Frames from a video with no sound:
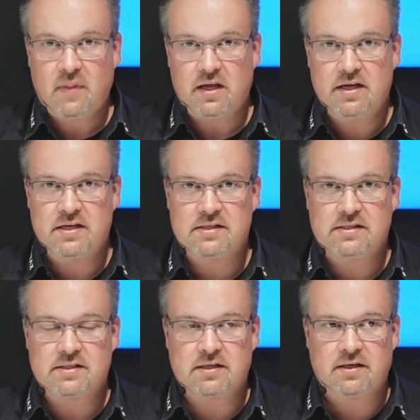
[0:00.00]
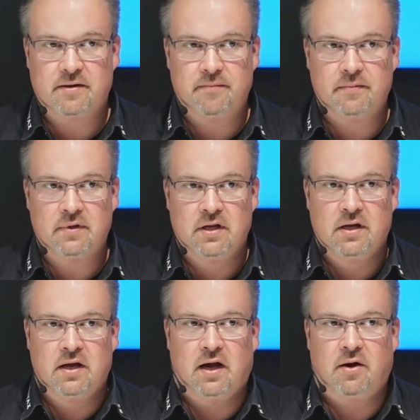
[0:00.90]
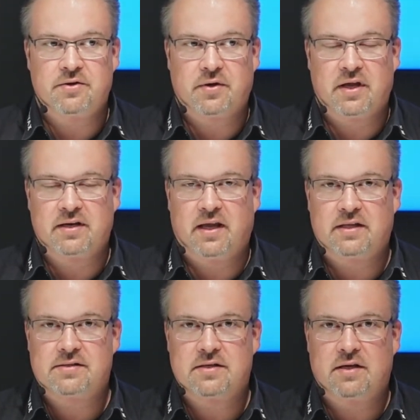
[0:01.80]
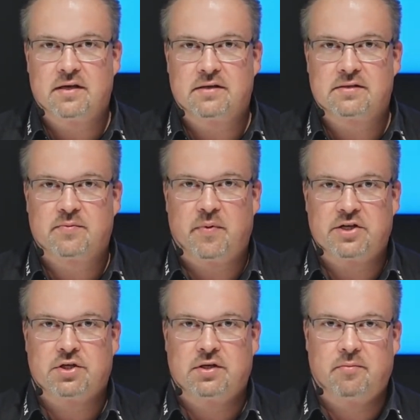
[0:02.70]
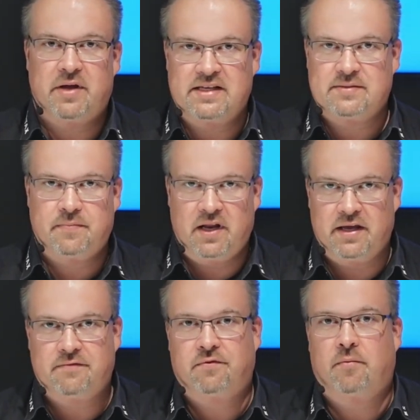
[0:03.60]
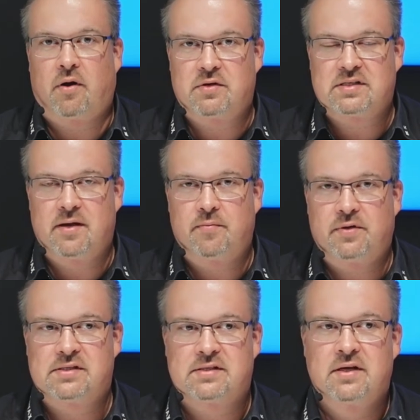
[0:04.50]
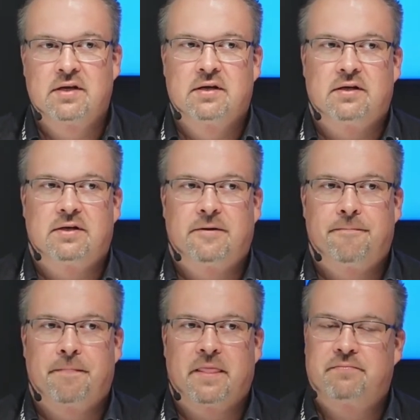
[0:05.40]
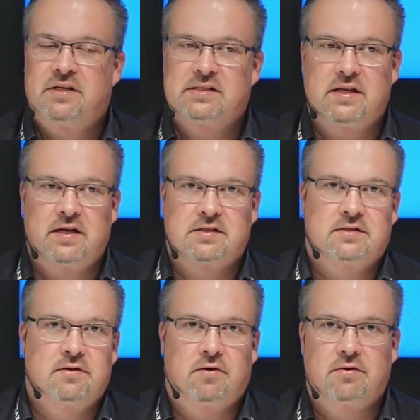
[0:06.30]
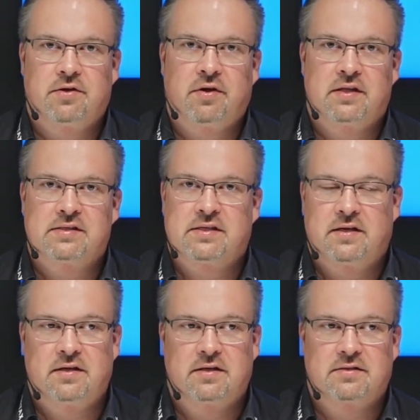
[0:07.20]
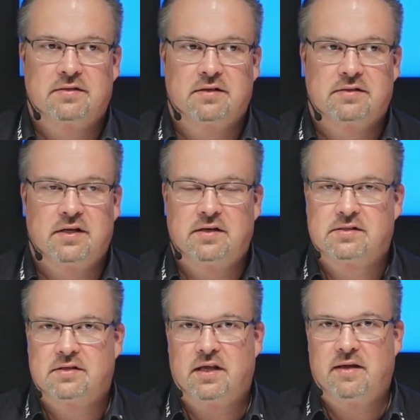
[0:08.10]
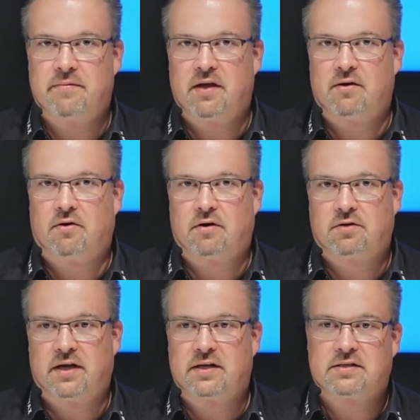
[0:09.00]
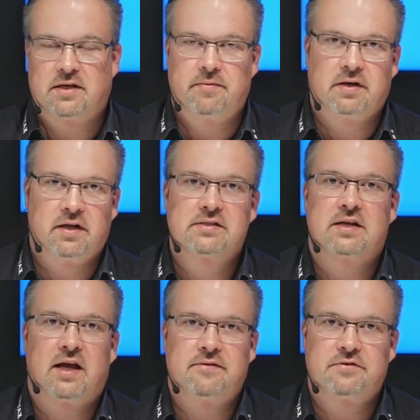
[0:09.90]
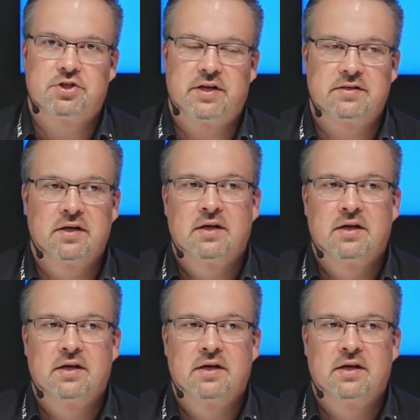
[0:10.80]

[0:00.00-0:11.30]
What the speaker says: is how you can get the special base plate from our samples. Please let us know. You can send us an email or write it directly in the live chat.